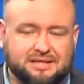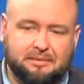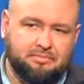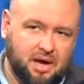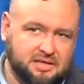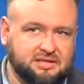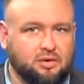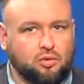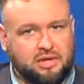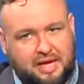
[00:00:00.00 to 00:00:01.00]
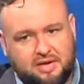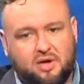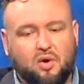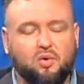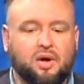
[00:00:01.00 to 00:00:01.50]
like Boston,
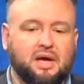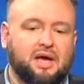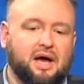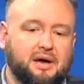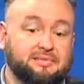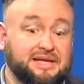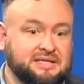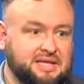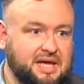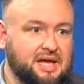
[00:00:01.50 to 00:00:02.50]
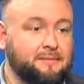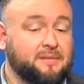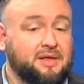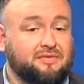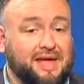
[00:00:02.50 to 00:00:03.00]
Orlando, DC.
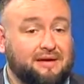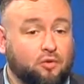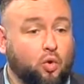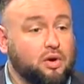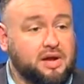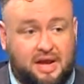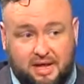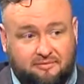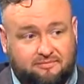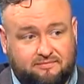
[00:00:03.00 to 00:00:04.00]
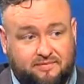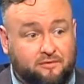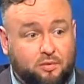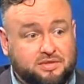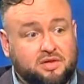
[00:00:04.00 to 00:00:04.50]
They have coordinating
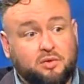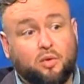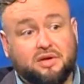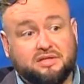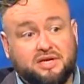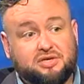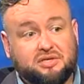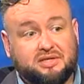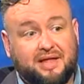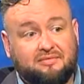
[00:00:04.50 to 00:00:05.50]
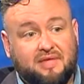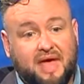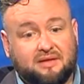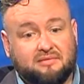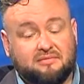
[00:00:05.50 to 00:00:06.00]
501c3 organizations
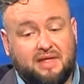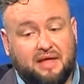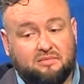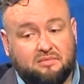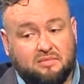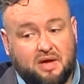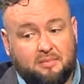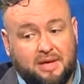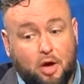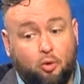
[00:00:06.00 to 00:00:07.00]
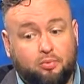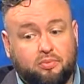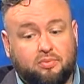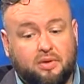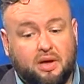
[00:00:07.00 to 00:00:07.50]
that help
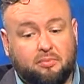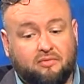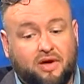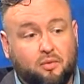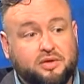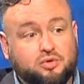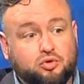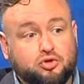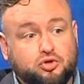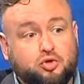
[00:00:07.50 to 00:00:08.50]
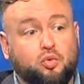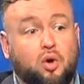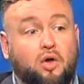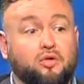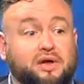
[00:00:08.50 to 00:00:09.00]
provide resources to
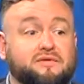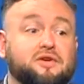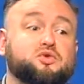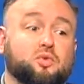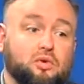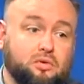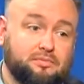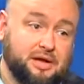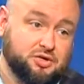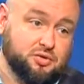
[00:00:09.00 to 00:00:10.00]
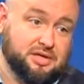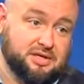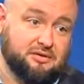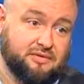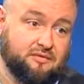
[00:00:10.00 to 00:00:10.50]
other individual Main Streets
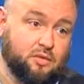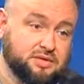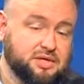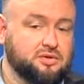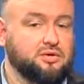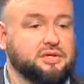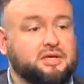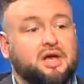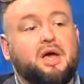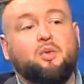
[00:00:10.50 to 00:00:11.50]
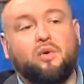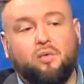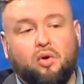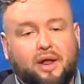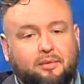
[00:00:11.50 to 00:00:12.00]
that are 501c3s. We
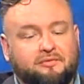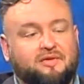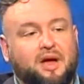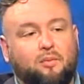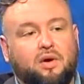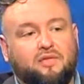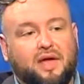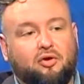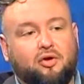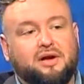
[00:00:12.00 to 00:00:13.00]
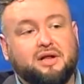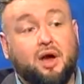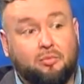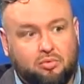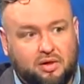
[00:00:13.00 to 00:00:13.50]
weren't able to find one that created an
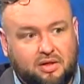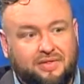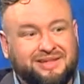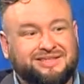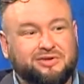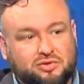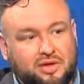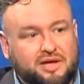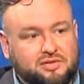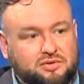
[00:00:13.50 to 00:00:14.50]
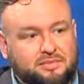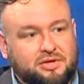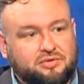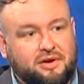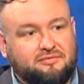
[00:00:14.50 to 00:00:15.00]
umbrella that centralized those
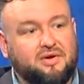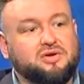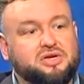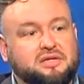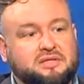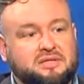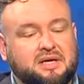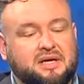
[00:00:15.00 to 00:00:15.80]
administrative functions,